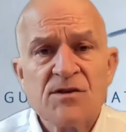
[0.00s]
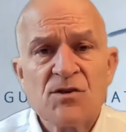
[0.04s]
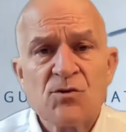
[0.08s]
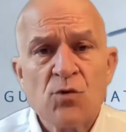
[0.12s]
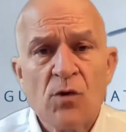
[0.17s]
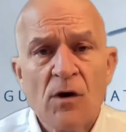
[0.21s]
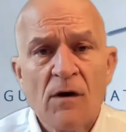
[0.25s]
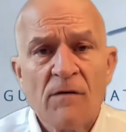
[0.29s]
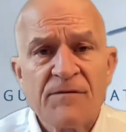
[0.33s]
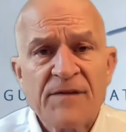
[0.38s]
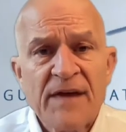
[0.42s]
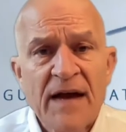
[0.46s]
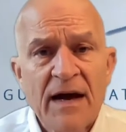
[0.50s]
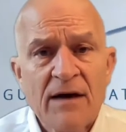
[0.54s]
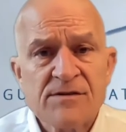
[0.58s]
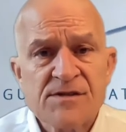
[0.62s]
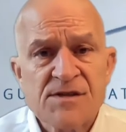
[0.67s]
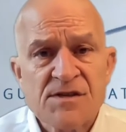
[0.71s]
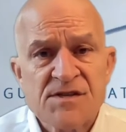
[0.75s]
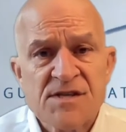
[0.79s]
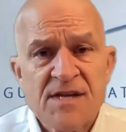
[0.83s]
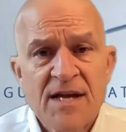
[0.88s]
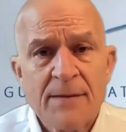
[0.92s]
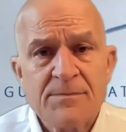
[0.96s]
to twelve
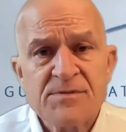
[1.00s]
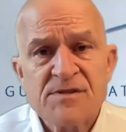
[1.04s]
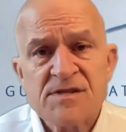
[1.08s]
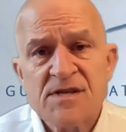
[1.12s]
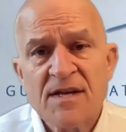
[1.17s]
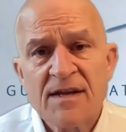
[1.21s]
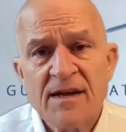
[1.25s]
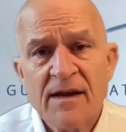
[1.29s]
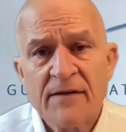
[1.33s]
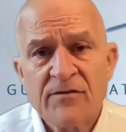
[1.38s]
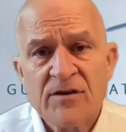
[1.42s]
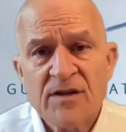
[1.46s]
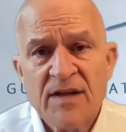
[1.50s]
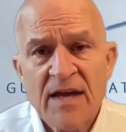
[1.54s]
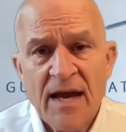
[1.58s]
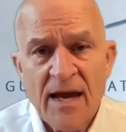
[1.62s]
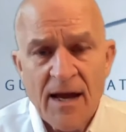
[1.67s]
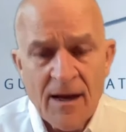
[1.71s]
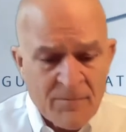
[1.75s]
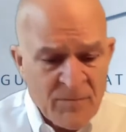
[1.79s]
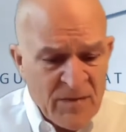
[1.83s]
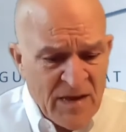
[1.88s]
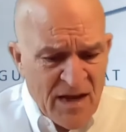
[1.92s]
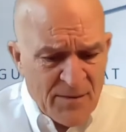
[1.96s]
thousand steps in every
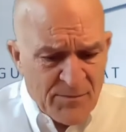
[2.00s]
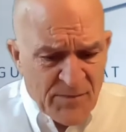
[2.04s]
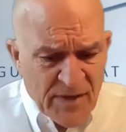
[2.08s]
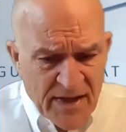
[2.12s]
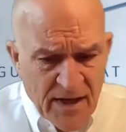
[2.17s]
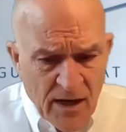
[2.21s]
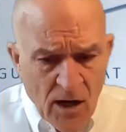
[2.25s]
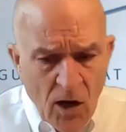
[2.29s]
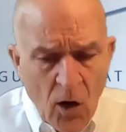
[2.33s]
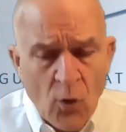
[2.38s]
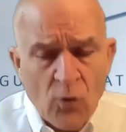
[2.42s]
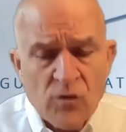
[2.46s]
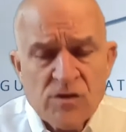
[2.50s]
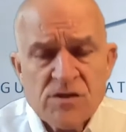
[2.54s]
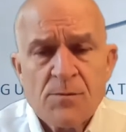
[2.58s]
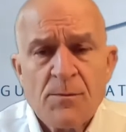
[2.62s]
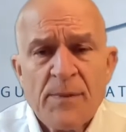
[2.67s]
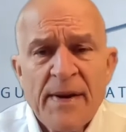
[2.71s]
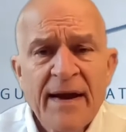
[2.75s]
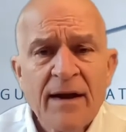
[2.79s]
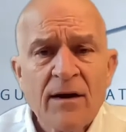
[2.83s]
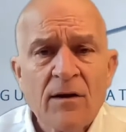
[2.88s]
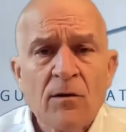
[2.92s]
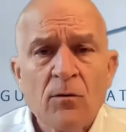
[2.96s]
day, but I always
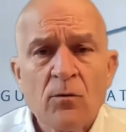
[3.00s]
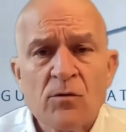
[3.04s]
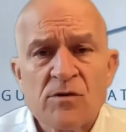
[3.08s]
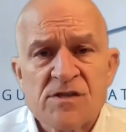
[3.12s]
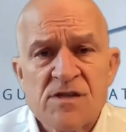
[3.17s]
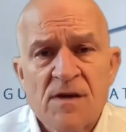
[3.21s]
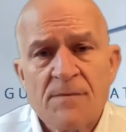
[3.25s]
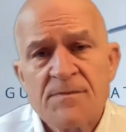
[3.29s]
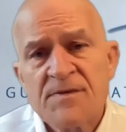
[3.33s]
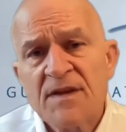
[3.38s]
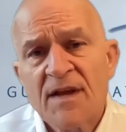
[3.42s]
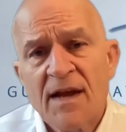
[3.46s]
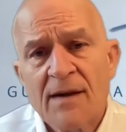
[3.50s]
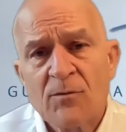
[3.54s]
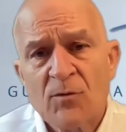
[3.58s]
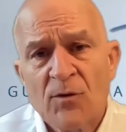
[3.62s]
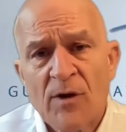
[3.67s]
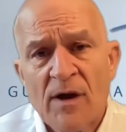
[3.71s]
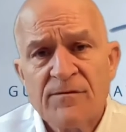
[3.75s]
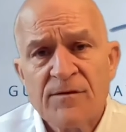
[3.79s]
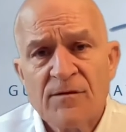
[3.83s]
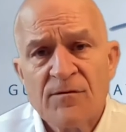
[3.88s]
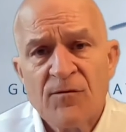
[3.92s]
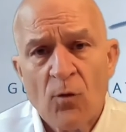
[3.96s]
pair it with something I'm
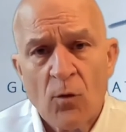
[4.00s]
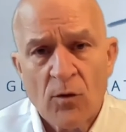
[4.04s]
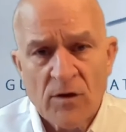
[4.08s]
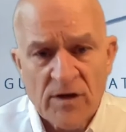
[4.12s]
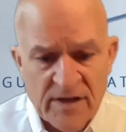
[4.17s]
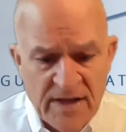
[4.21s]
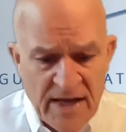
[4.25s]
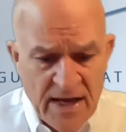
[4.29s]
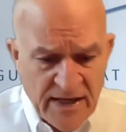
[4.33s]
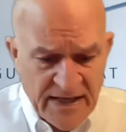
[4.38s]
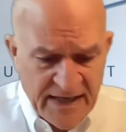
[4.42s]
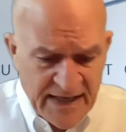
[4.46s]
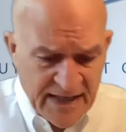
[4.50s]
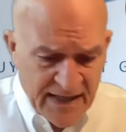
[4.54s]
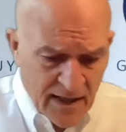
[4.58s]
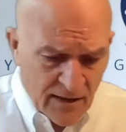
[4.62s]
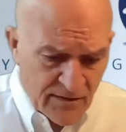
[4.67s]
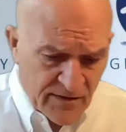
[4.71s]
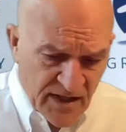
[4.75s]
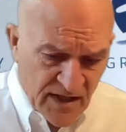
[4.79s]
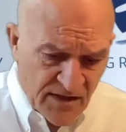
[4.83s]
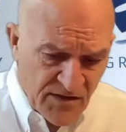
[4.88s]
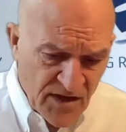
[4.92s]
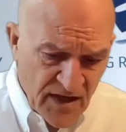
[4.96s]
grateful for today. Get
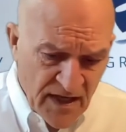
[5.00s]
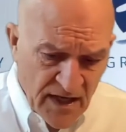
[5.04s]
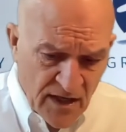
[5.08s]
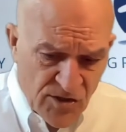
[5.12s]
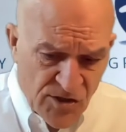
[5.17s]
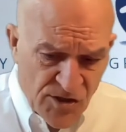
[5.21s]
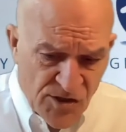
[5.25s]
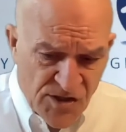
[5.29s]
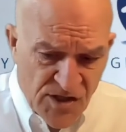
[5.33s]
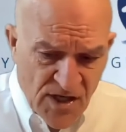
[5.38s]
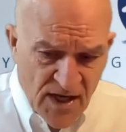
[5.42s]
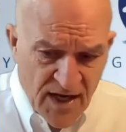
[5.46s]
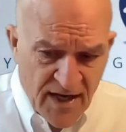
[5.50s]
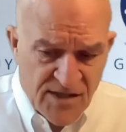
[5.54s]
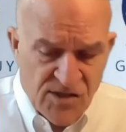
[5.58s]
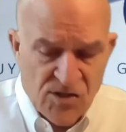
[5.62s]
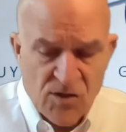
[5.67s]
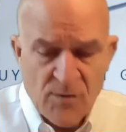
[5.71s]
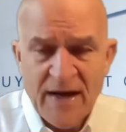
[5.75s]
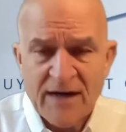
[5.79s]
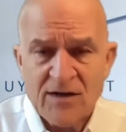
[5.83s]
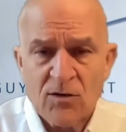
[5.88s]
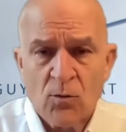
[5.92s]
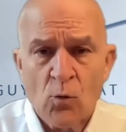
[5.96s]
out, get the exercise, no
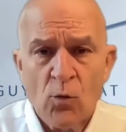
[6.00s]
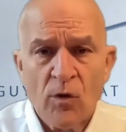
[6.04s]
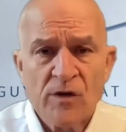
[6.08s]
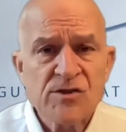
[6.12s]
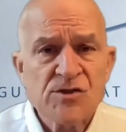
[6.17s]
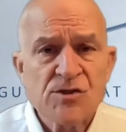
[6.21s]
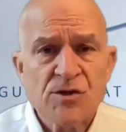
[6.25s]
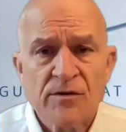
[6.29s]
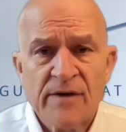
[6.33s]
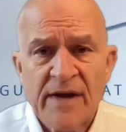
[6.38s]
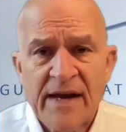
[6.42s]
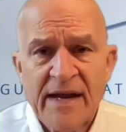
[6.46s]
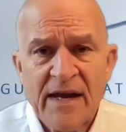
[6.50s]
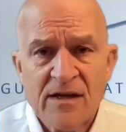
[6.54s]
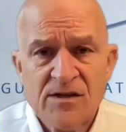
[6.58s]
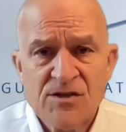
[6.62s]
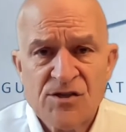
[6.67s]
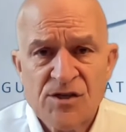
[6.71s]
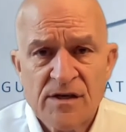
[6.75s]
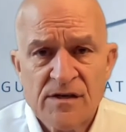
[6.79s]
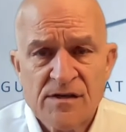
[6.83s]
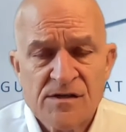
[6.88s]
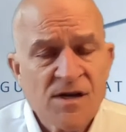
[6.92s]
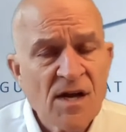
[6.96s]
matter what your age
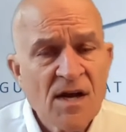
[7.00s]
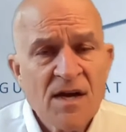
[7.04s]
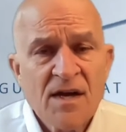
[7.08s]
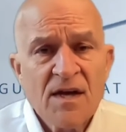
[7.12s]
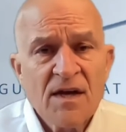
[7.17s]
is.